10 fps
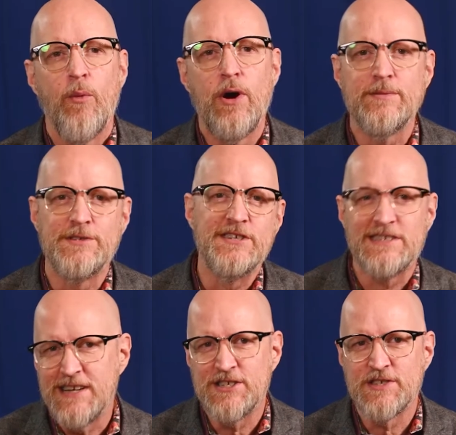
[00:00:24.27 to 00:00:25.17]
Welcome to
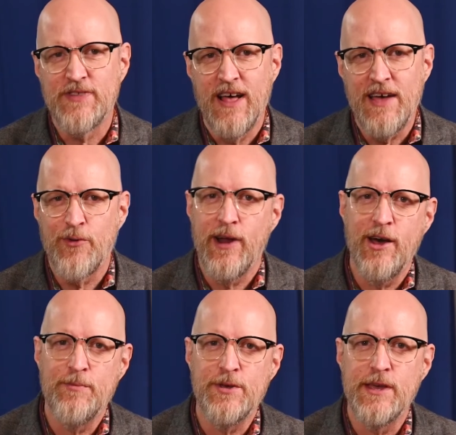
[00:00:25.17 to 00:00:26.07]
Distinctions for Life, where I
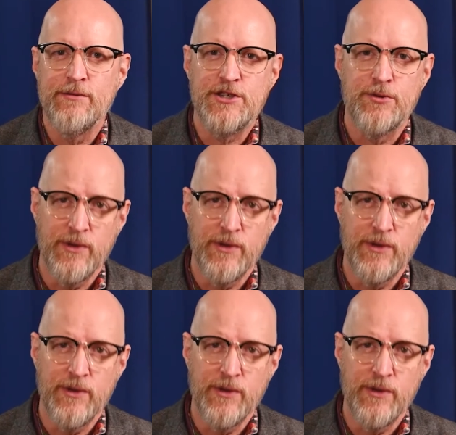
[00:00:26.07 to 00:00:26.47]
help you get what you